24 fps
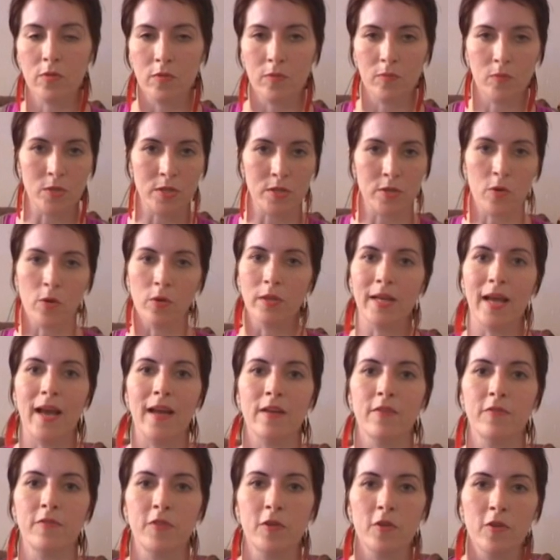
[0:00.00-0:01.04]
was totally
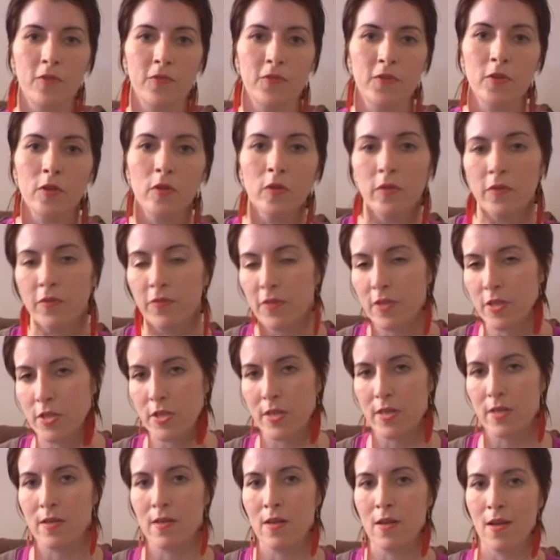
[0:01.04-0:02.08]
out of your field of
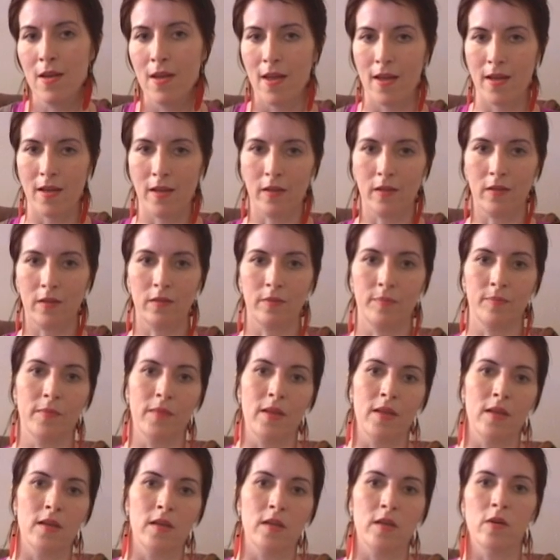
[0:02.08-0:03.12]
vision.
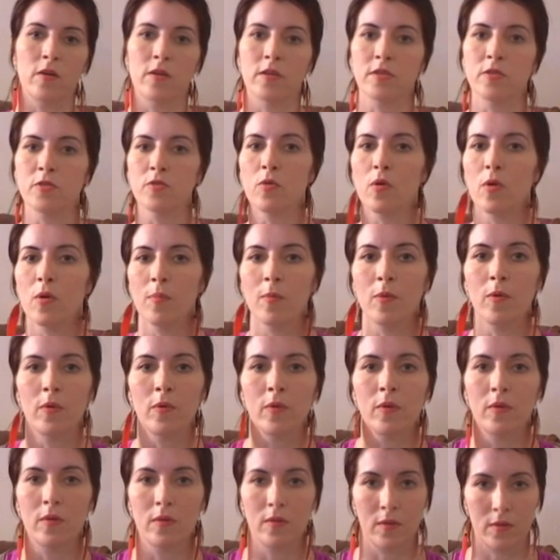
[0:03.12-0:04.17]
It's
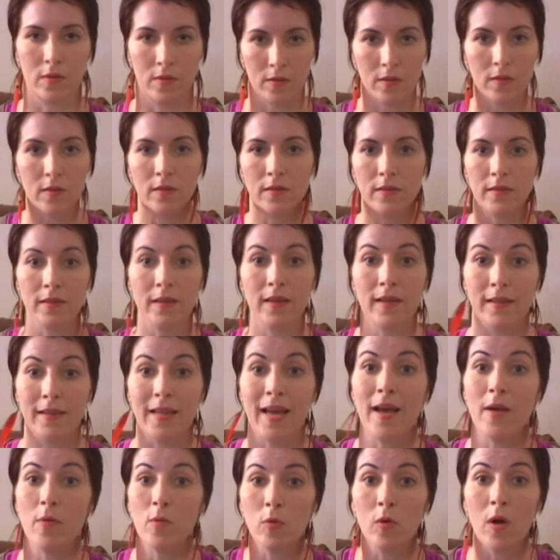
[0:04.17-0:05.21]
normal.
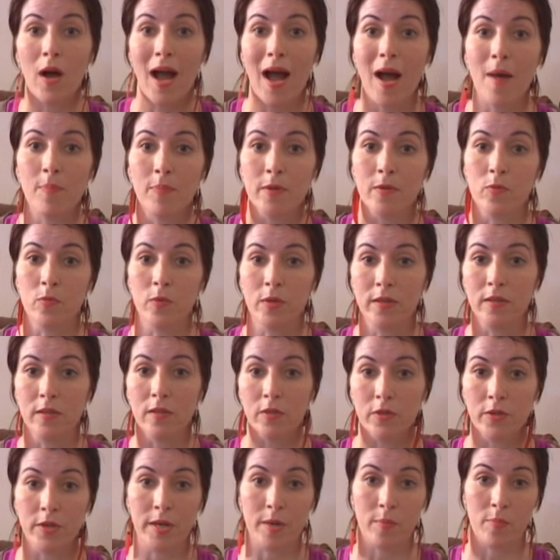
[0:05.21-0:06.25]
That will happen with the
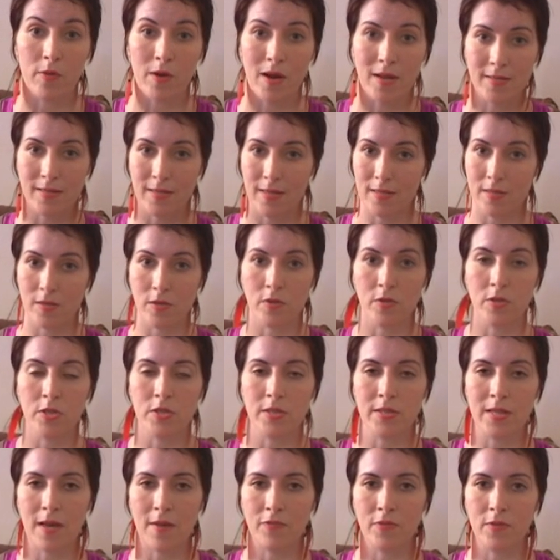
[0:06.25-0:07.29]
learning process. You
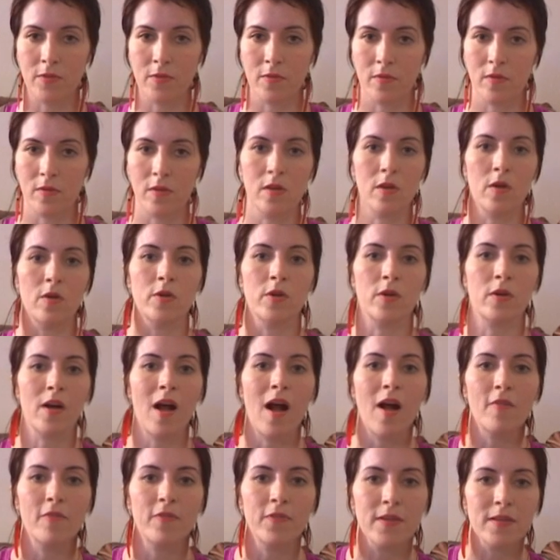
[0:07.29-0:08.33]
just have to, your
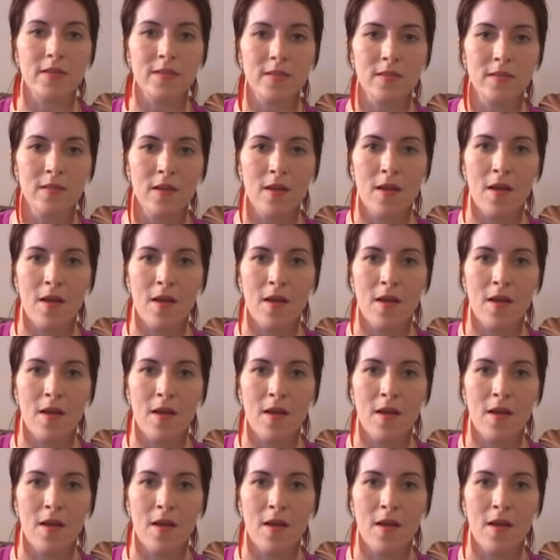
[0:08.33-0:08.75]
confidence,